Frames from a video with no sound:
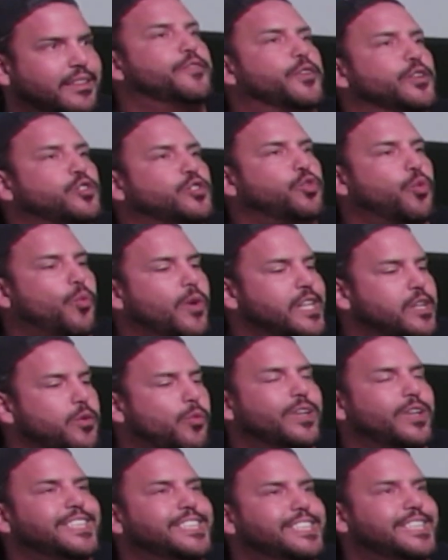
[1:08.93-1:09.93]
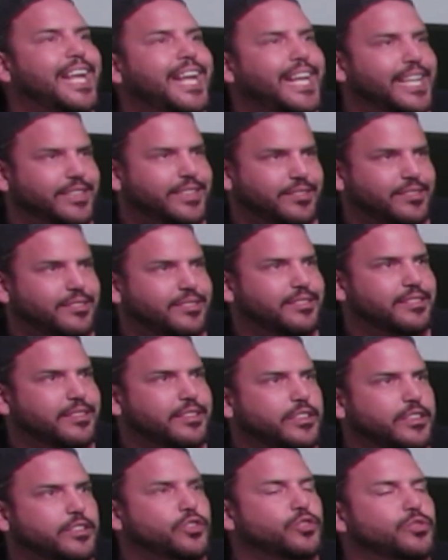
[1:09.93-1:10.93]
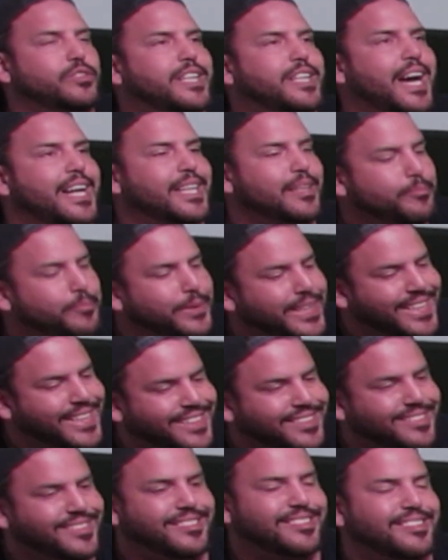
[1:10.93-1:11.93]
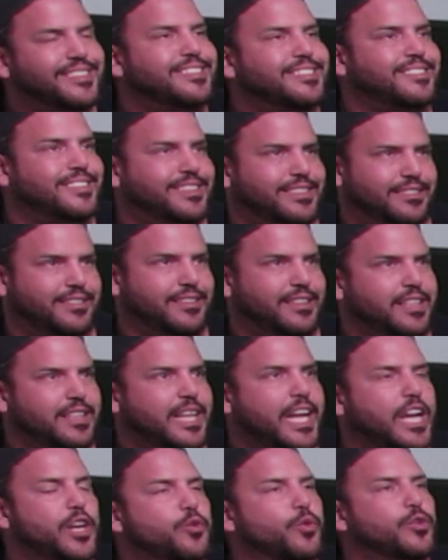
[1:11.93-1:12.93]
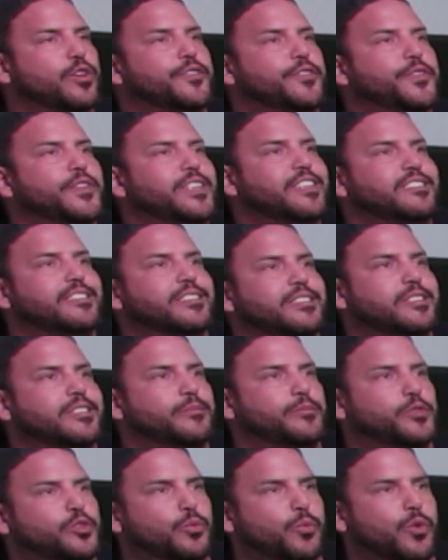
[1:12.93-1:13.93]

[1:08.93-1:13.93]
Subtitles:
For 21 days, you gotta be consistent in order for the system to